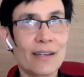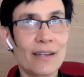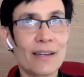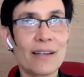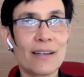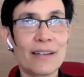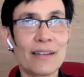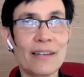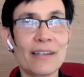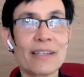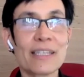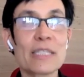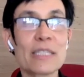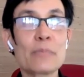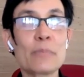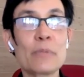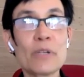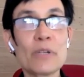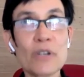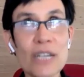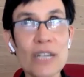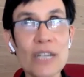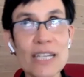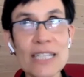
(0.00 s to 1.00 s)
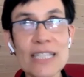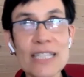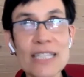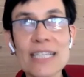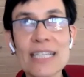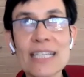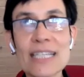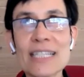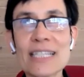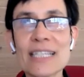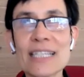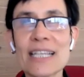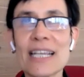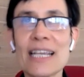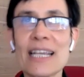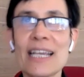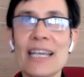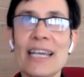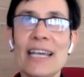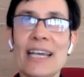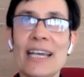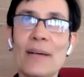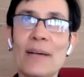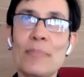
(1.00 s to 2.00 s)
experiences,
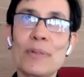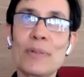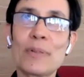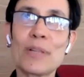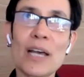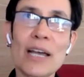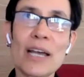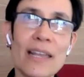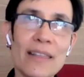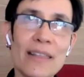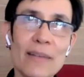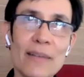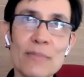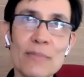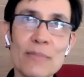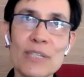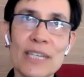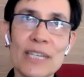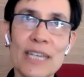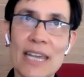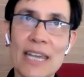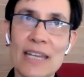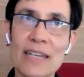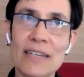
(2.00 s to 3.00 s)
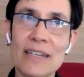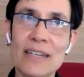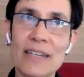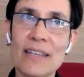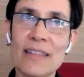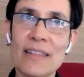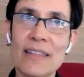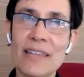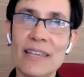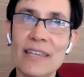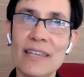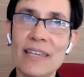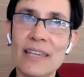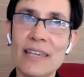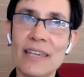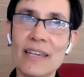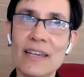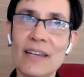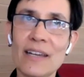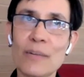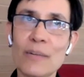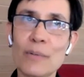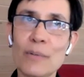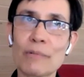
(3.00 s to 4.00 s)
applying them to Canada and
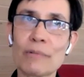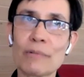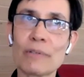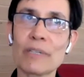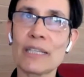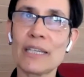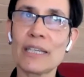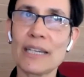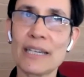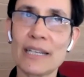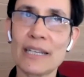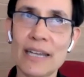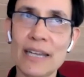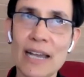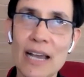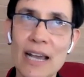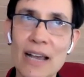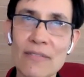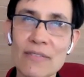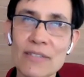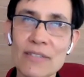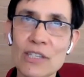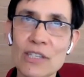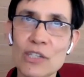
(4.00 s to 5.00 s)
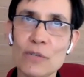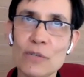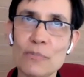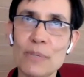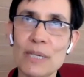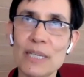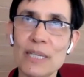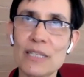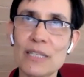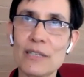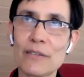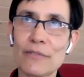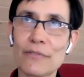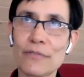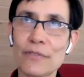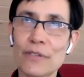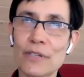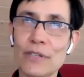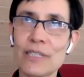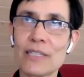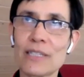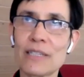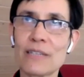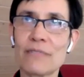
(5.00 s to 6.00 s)
thinking, are we really going to have such a big
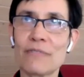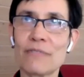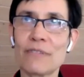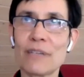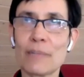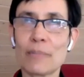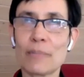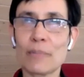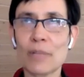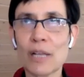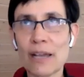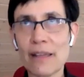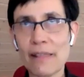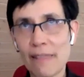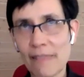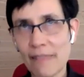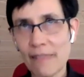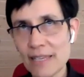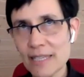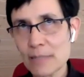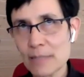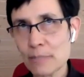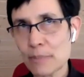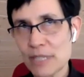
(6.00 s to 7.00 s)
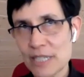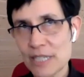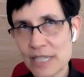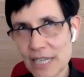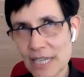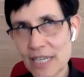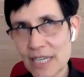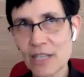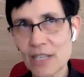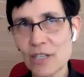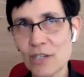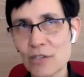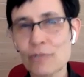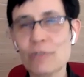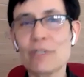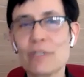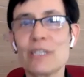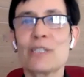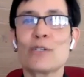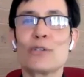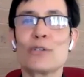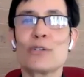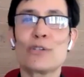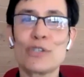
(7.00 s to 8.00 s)
difference if we apply this particular
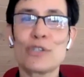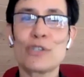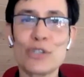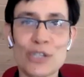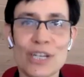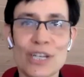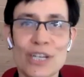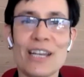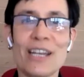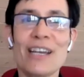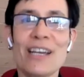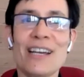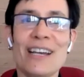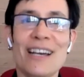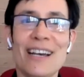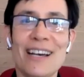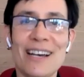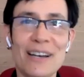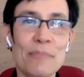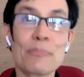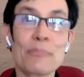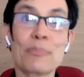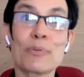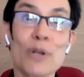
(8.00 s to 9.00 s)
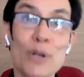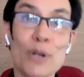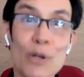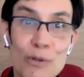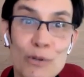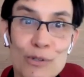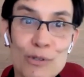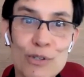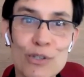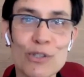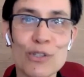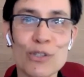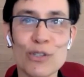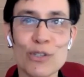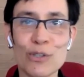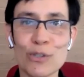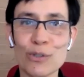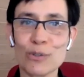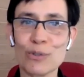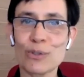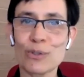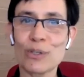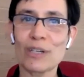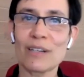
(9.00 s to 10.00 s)
research approach
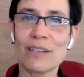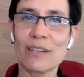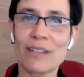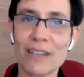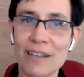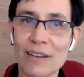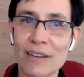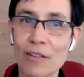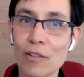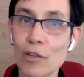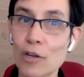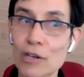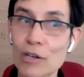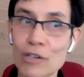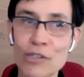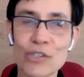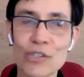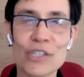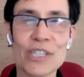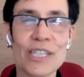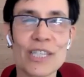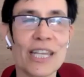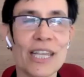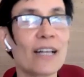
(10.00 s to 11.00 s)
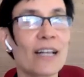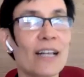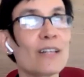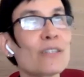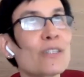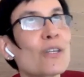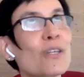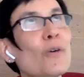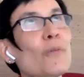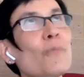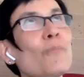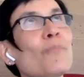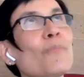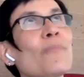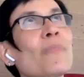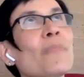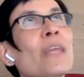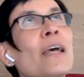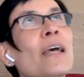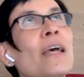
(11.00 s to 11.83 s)
to in a larger scale? So